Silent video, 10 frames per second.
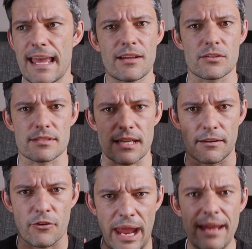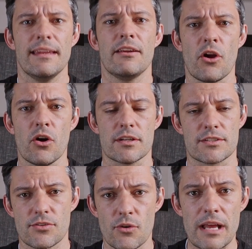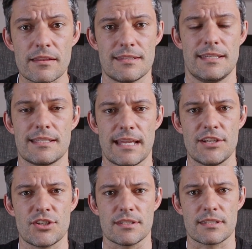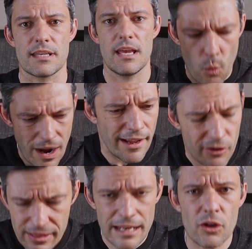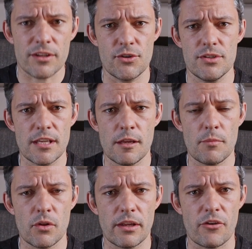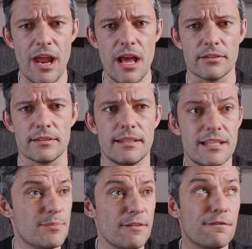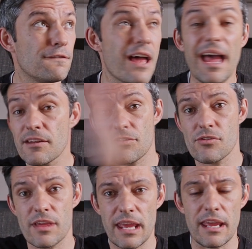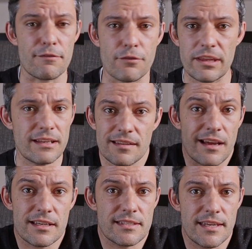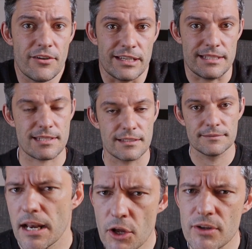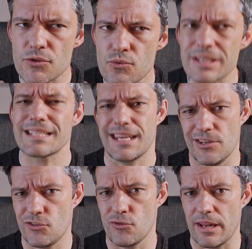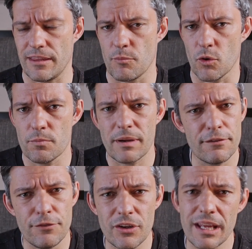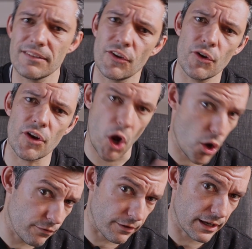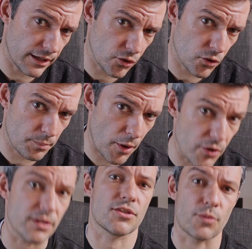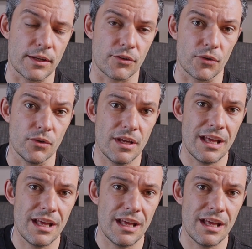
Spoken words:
tackles and gaining yards throughout the Six Nations. Why are they not using him on the ground? He's been flying through the air for the entire series. I know it's risky to run the ball, but if you get turned over in your opponent's 22,